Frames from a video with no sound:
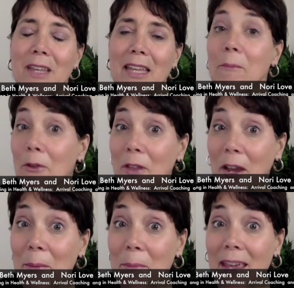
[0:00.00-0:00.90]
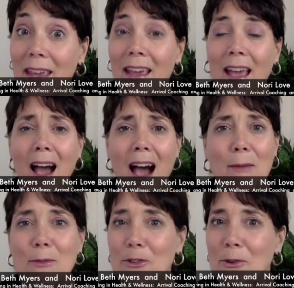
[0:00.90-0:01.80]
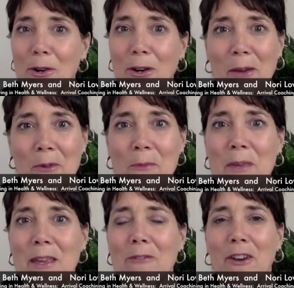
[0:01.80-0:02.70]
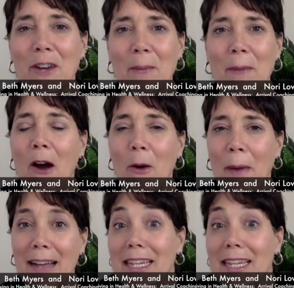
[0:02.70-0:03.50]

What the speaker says: hypnotherapy, I'm sure it will be very power packed.